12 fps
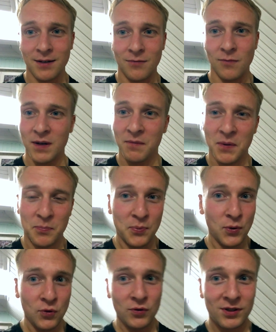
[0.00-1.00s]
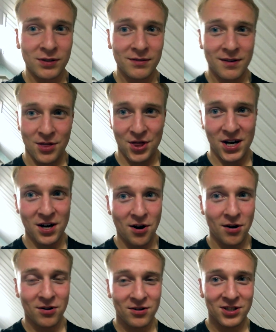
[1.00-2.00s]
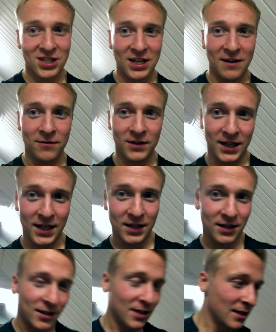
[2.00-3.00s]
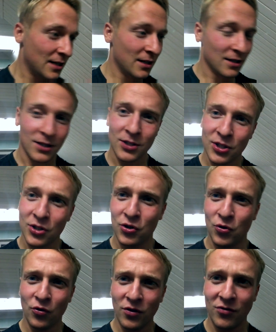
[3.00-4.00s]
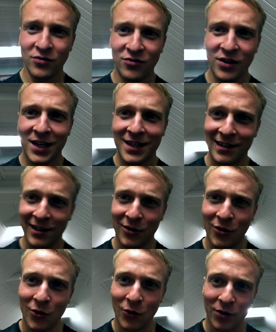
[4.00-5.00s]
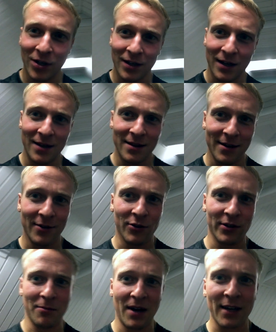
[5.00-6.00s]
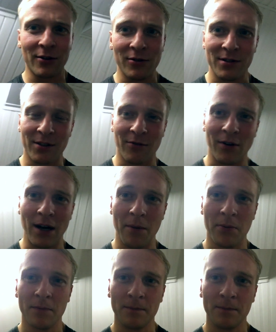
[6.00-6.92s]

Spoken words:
When we put there stuff like sugary drinks like Coke and all the McDonald's crap